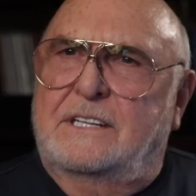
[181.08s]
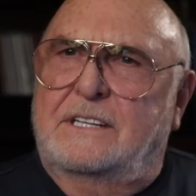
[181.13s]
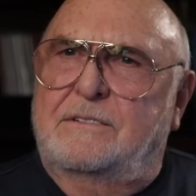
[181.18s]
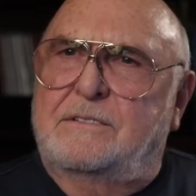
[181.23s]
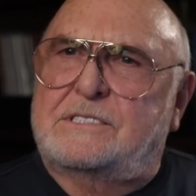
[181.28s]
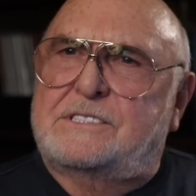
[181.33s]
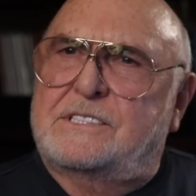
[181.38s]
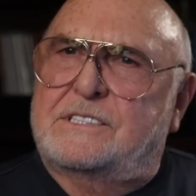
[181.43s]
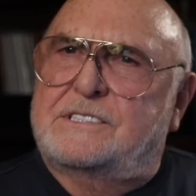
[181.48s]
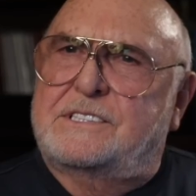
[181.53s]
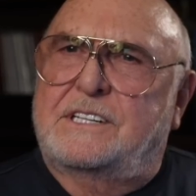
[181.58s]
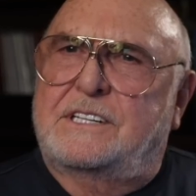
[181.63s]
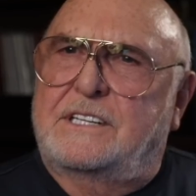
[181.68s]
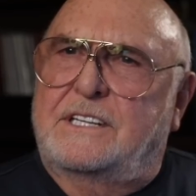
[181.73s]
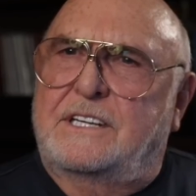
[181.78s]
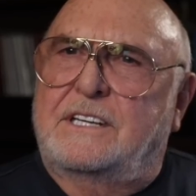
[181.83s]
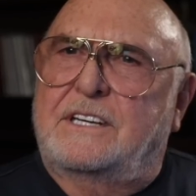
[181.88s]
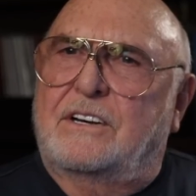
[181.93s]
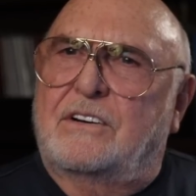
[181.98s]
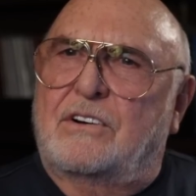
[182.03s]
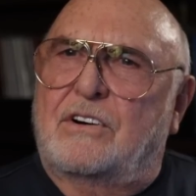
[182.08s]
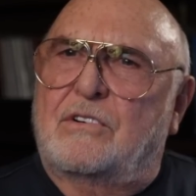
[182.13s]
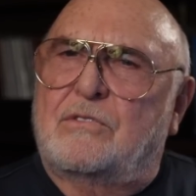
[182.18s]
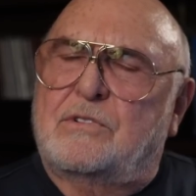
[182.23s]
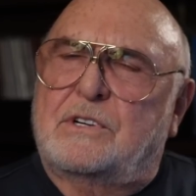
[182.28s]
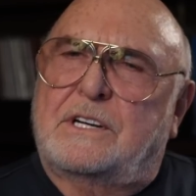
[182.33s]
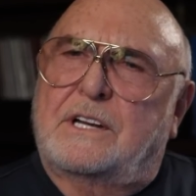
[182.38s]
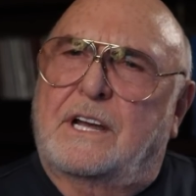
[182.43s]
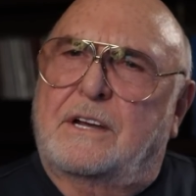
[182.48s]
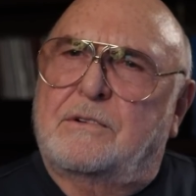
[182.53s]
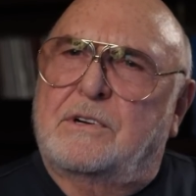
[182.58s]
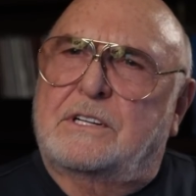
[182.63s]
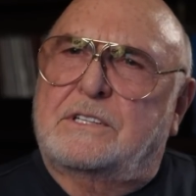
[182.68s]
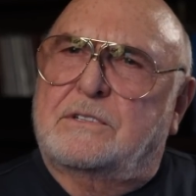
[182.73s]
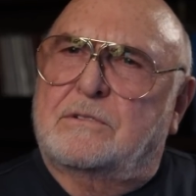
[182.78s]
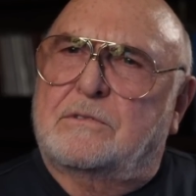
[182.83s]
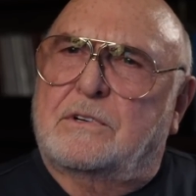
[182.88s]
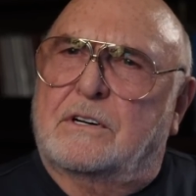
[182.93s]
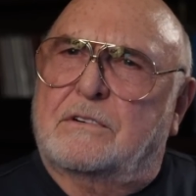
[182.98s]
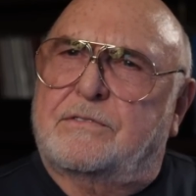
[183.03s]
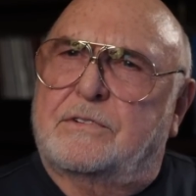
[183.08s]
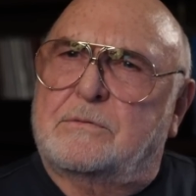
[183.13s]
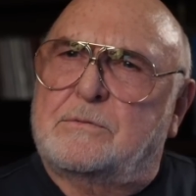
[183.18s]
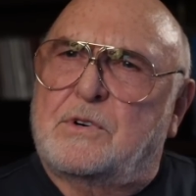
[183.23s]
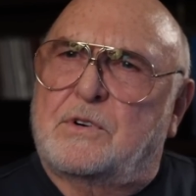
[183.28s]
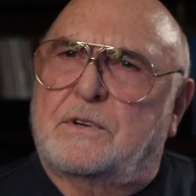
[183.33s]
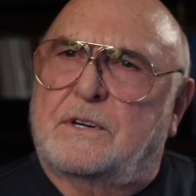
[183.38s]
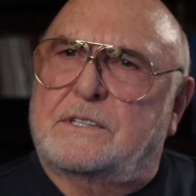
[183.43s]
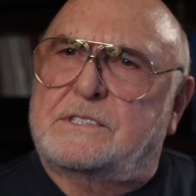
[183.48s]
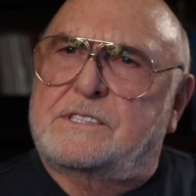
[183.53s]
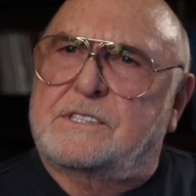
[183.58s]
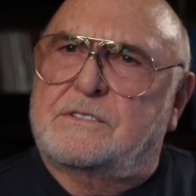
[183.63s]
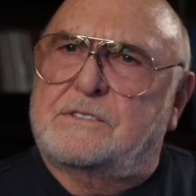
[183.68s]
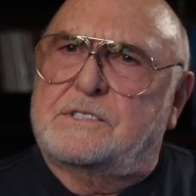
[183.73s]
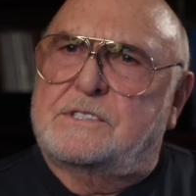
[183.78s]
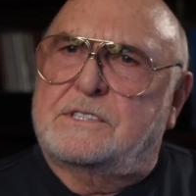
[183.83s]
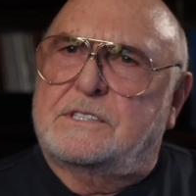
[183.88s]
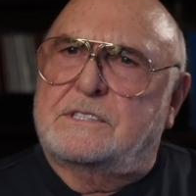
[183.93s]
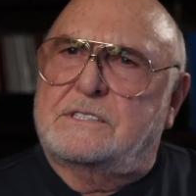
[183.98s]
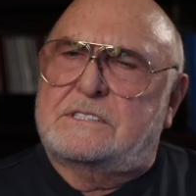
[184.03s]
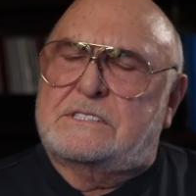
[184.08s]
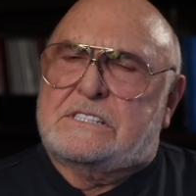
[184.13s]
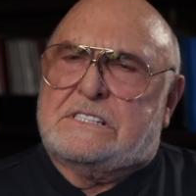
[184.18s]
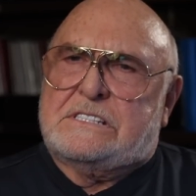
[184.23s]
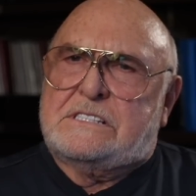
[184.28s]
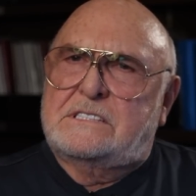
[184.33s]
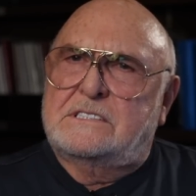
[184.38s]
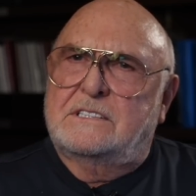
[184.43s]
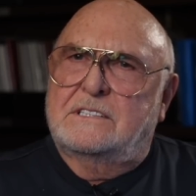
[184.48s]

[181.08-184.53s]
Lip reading: He was the CEO when I went to work for Moore Associates.